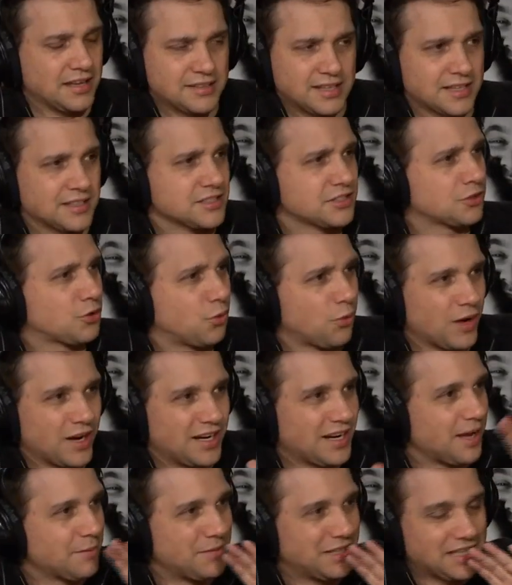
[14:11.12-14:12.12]
Dennis
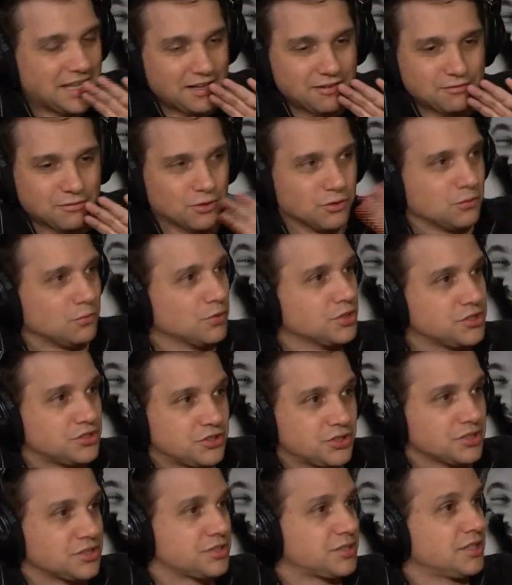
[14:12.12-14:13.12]
Quaid I mean that room was
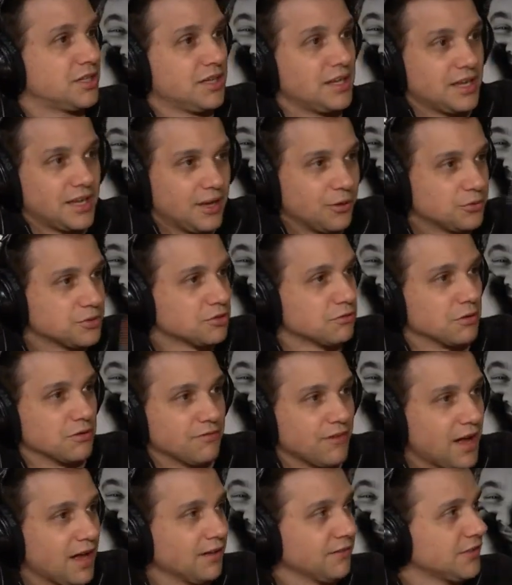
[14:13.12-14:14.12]
just it was a
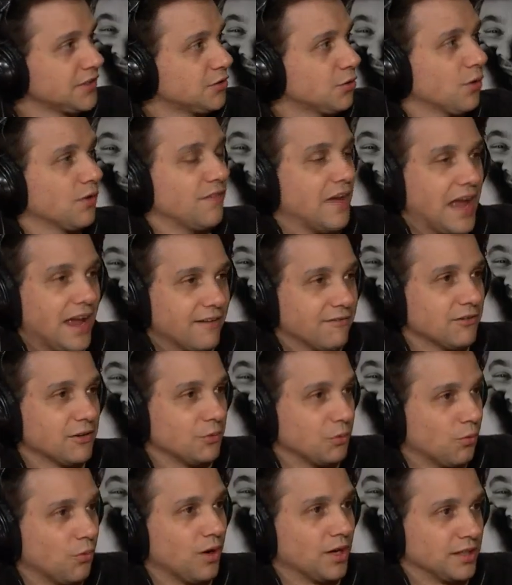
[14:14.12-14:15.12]
revolving door of
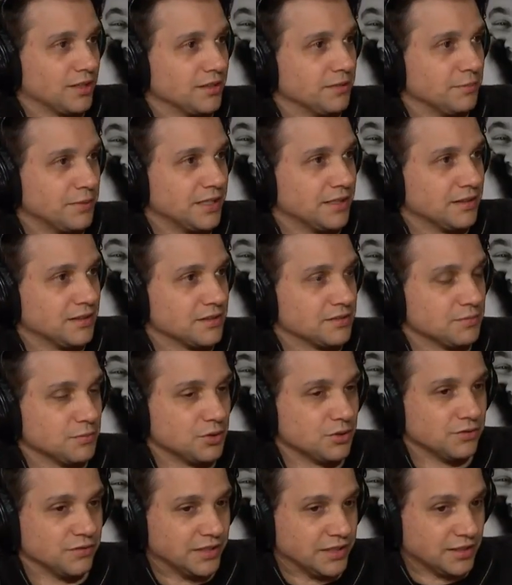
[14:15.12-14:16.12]
everyone wanted to be in this
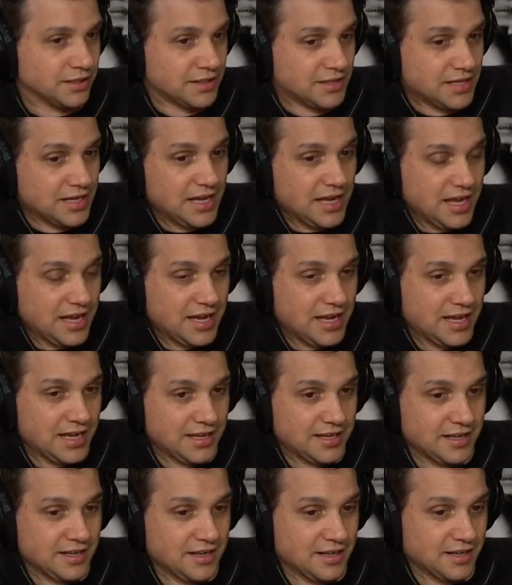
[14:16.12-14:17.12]
movie
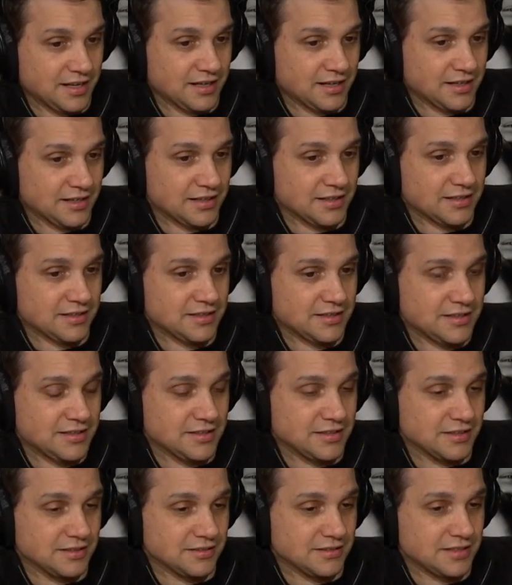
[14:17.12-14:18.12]
and uh, you
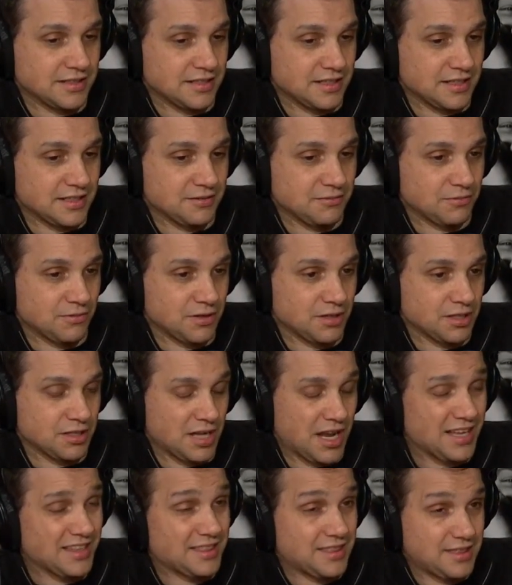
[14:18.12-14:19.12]
know and I wanted
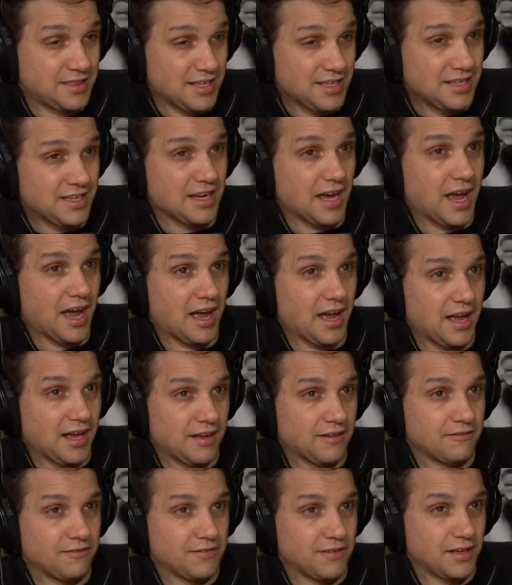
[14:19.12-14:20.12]
I think
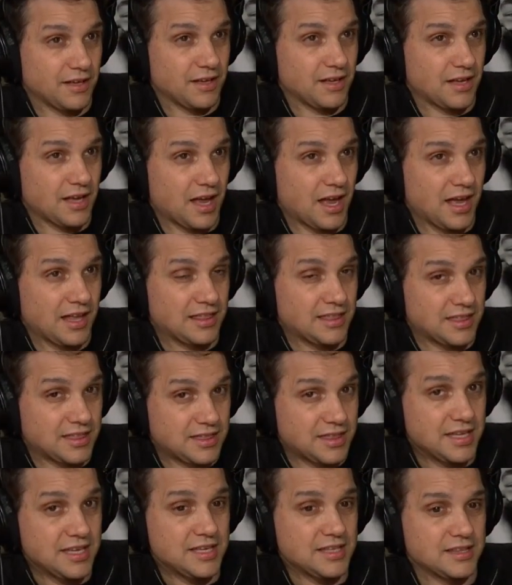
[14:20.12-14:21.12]
I've I
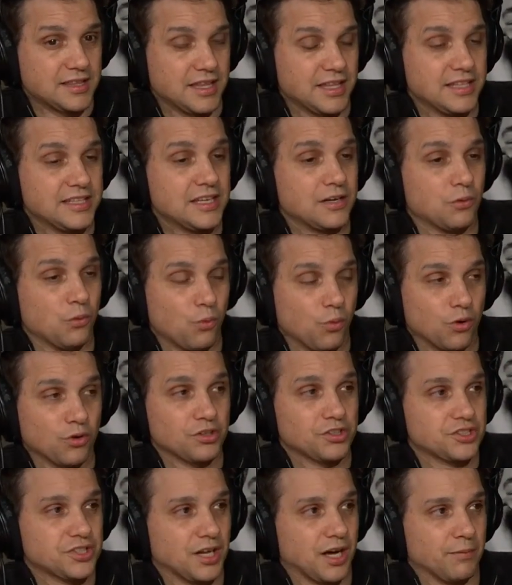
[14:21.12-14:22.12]
think they did a
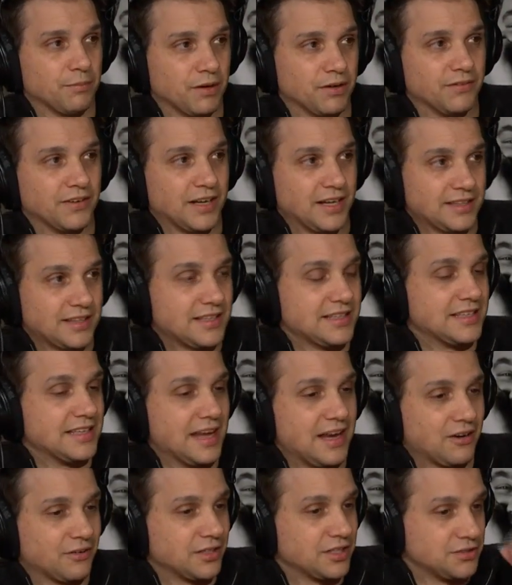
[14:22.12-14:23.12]
workshop of it I think
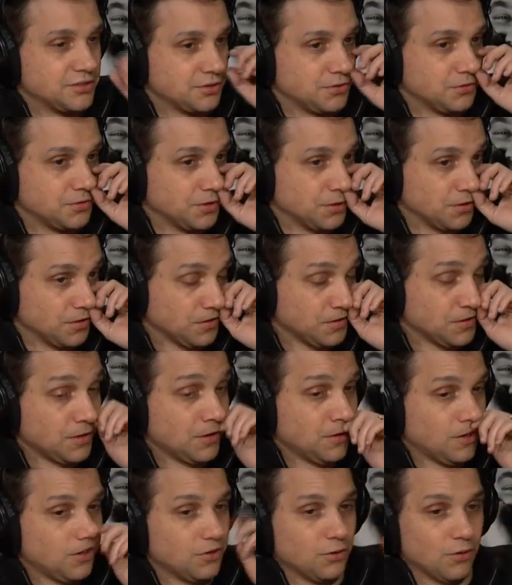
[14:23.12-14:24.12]
Downey Jr
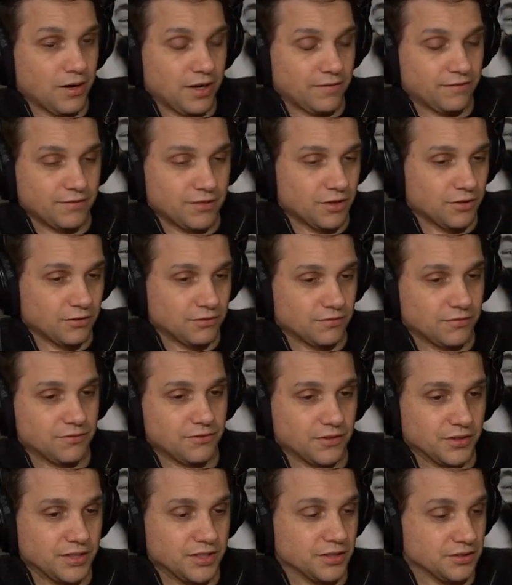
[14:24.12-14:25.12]
who I've known
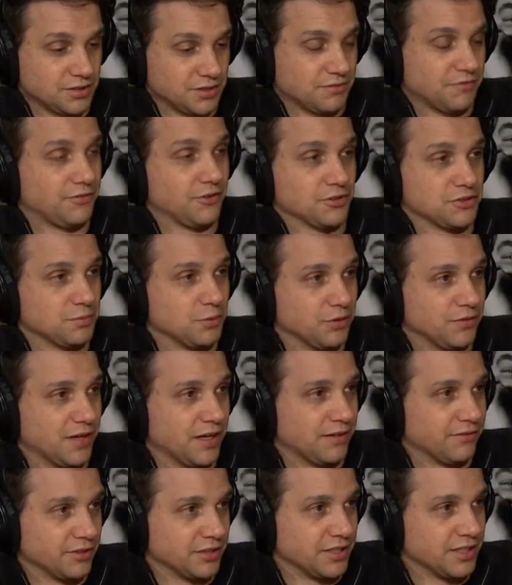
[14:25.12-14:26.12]
for years. The first movie I
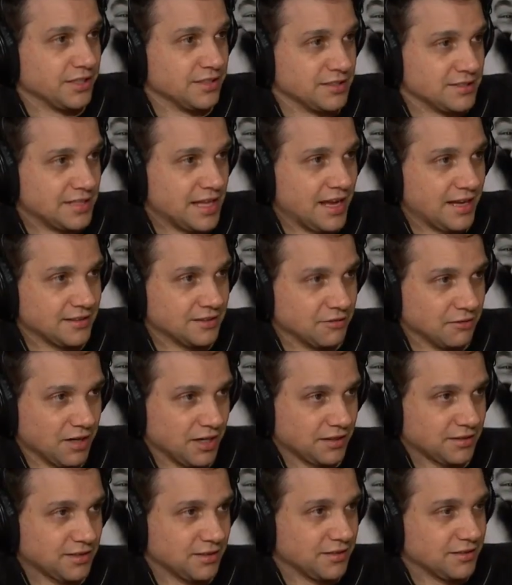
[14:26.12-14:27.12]
ever did, his dad
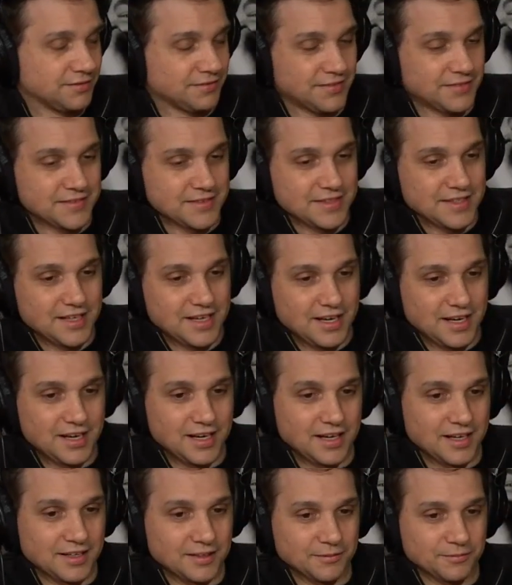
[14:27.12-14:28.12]
directed. Oh, oh yeah, right.
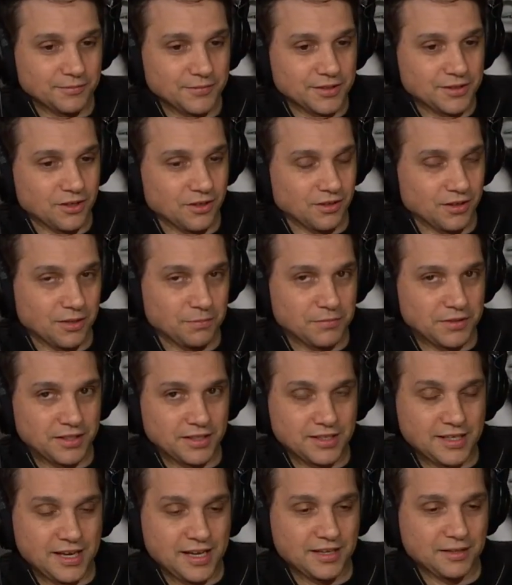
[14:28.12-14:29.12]
Um, yeah. We call Up the
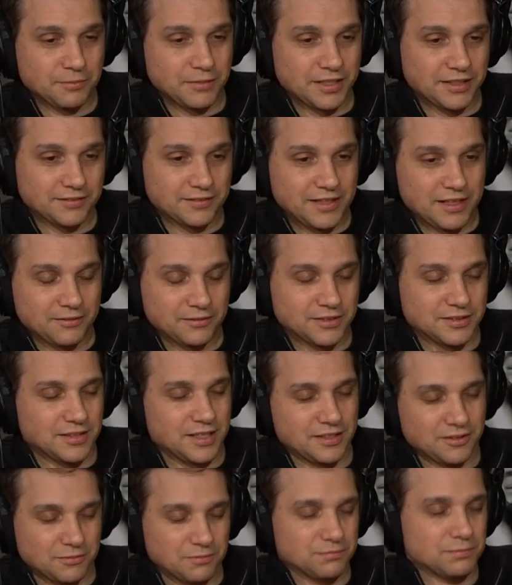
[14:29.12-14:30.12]
Academy. That one
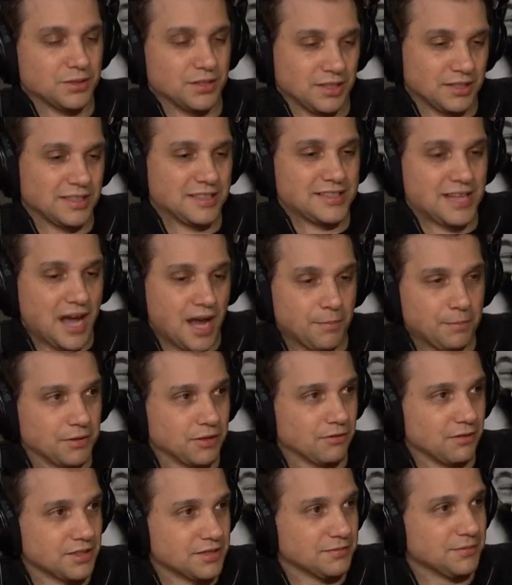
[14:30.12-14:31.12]
I don't put on the. Top I
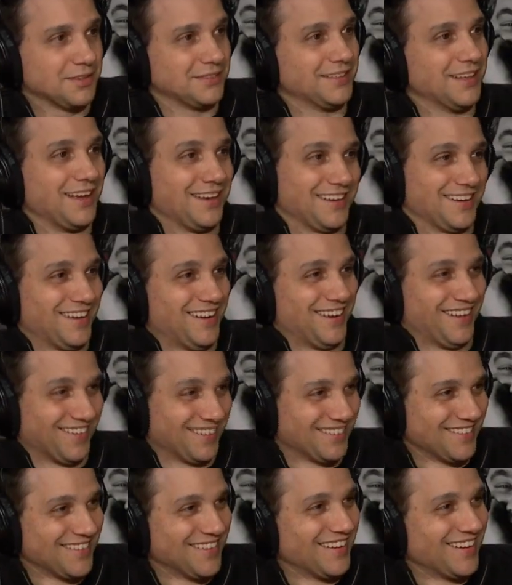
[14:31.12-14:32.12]
remember that. that
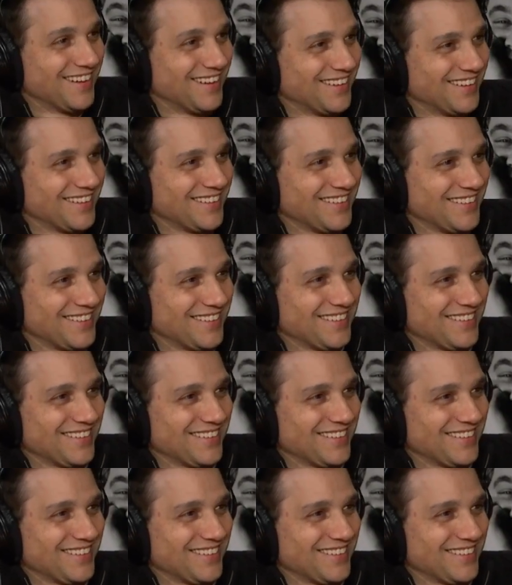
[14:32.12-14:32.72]
was one of the first HBO